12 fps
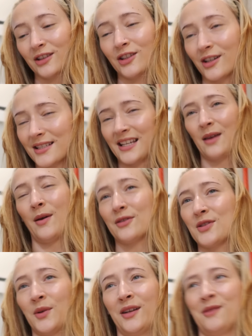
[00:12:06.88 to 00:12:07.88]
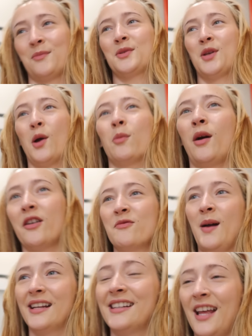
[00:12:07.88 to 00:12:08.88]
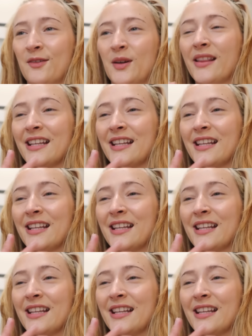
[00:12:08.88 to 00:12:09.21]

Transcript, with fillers: the looks came out so good i'm so proud of maddie and henry